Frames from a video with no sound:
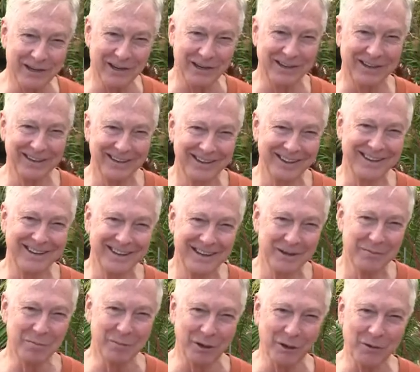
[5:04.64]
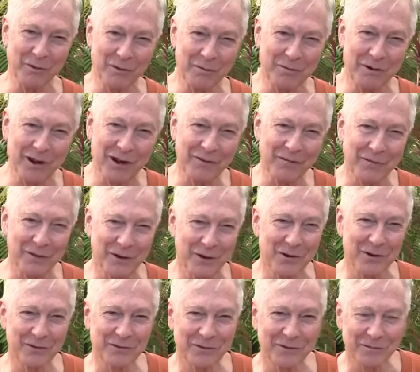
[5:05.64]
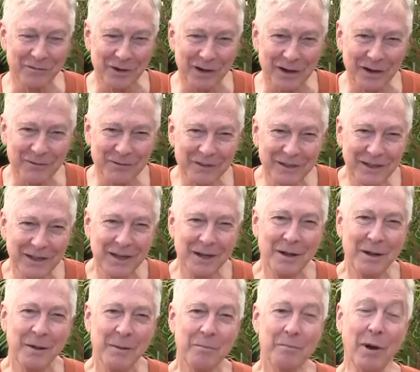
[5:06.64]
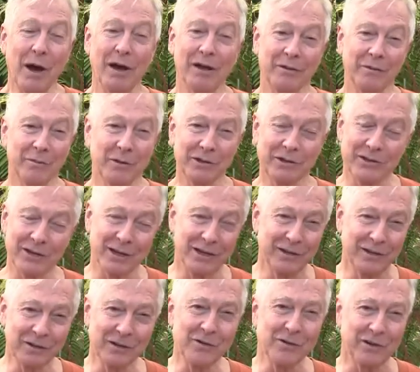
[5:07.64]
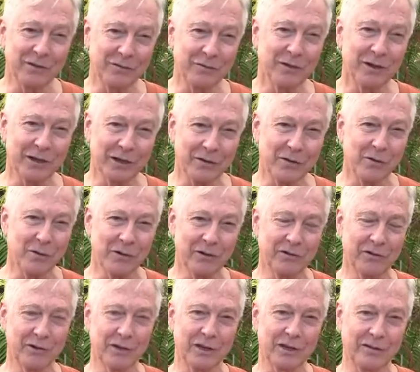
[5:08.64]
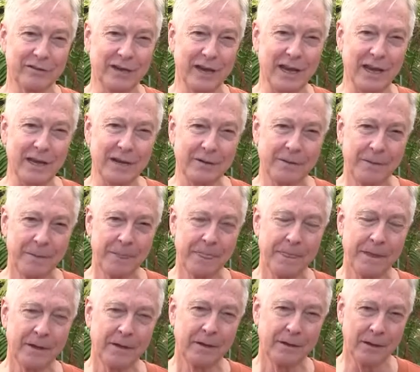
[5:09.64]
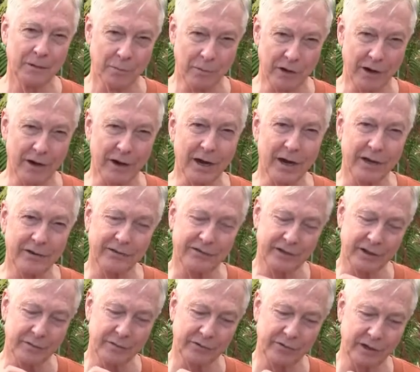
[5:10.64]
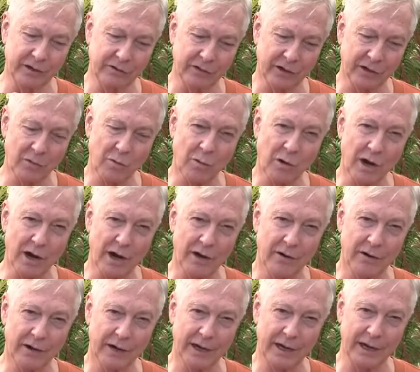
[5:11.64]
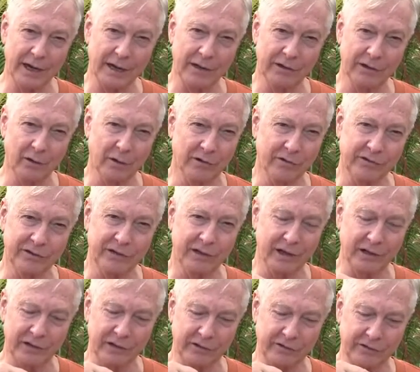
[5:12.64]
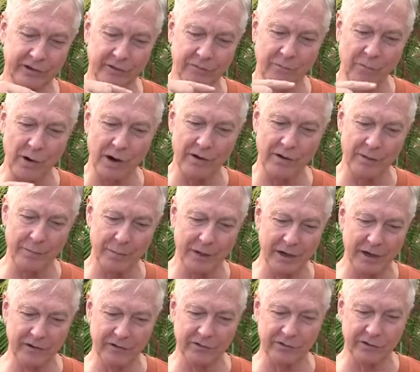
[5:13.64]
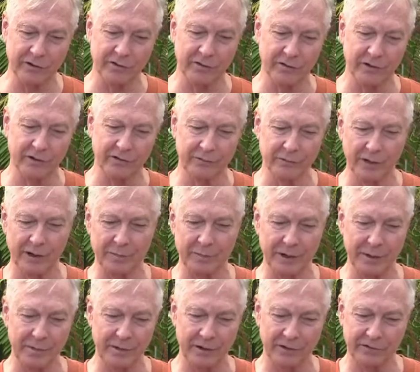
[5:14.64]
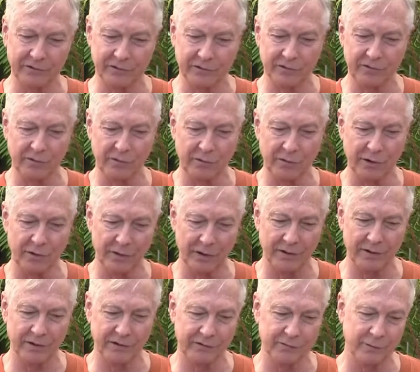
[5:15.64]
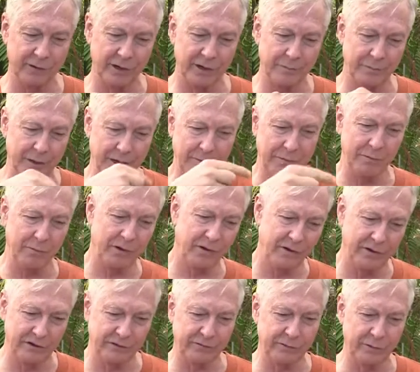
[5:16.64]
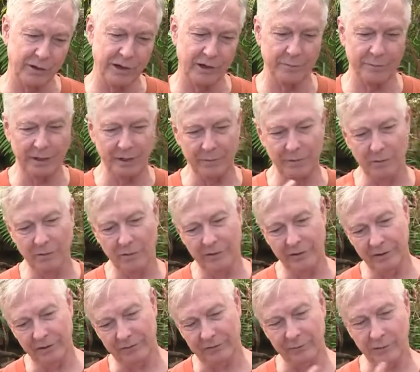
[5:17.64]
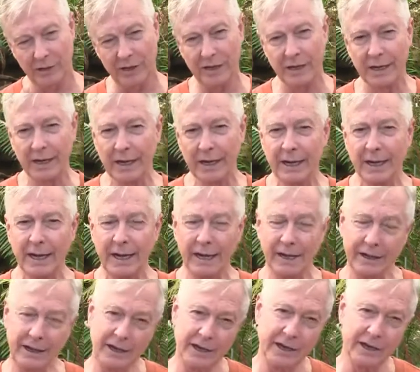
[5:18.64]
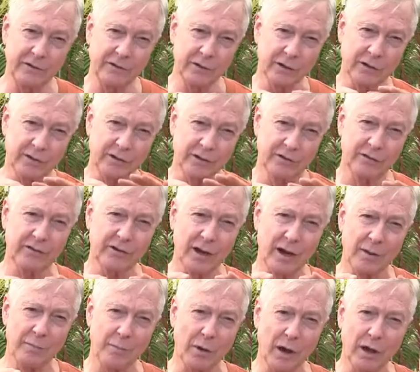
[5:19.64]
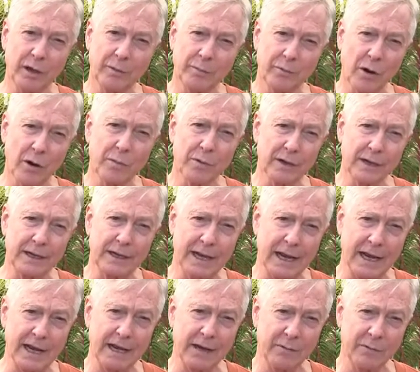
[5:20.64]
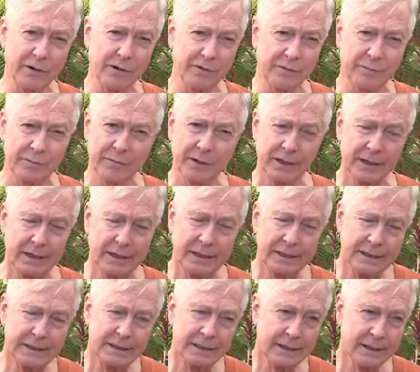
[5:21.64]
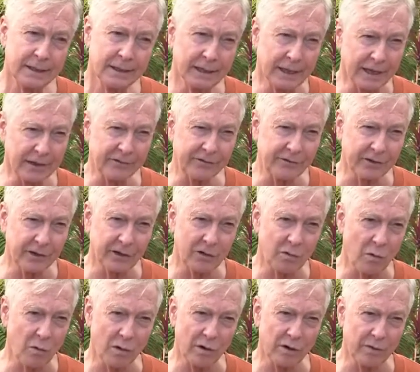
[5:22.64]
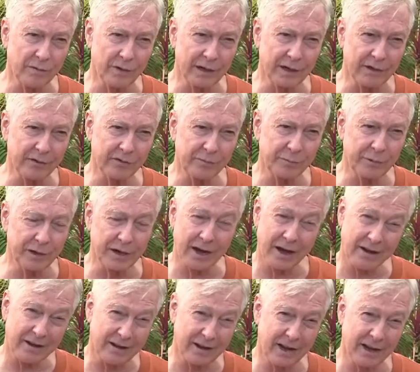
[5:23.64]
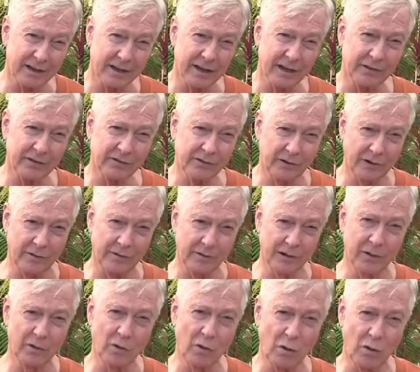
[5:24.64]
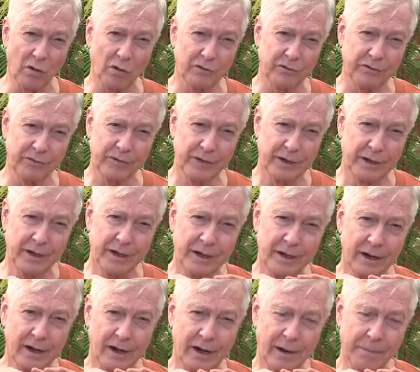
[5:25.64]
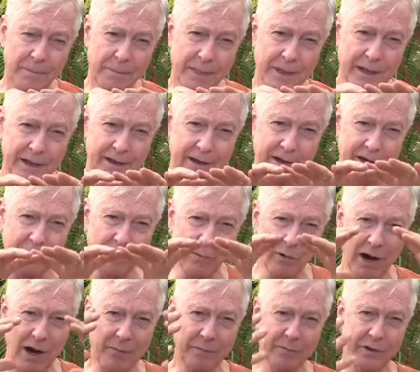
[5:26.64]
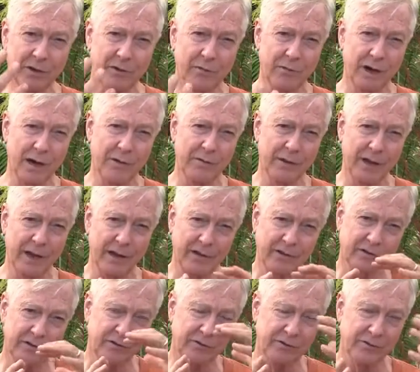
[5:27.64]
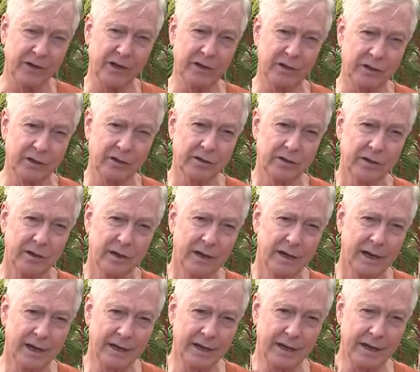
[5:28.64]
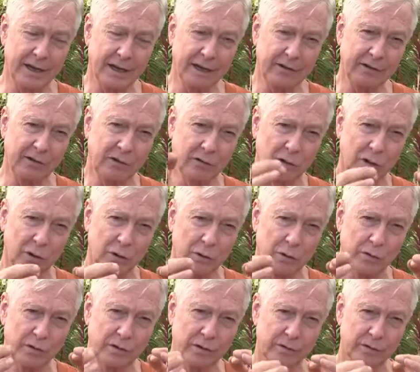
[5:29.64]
You blow them off or hose them off. But what you can do that's really cool is you can take, and what our guys did was they took a wire and they, you know, a stiff wire, they bent it in a circle this way, and maybe in a circle going around this way, and maybe one this way, and maybe one this way. And then they took this polypropylene netting with less than 1/4 of an inch, but not a lot less, little holes. And then they wrapped it around that sphere, and then they glued